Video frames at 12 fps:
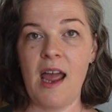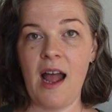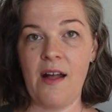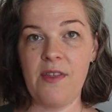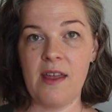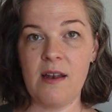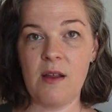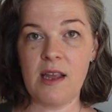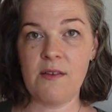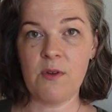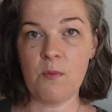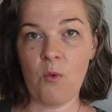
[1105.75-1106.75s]
and then
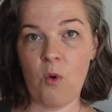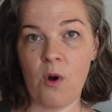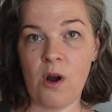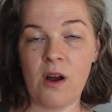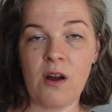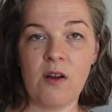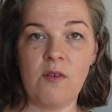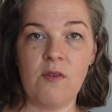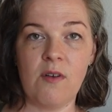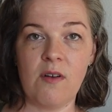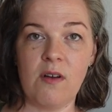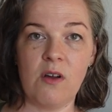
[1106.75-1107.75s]
even more
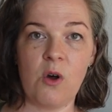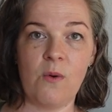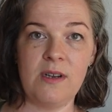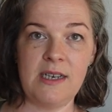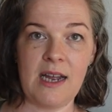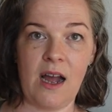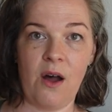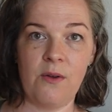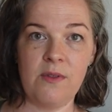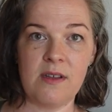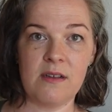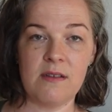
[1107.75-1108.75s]
going
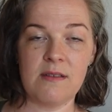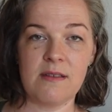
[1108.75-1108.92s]
down the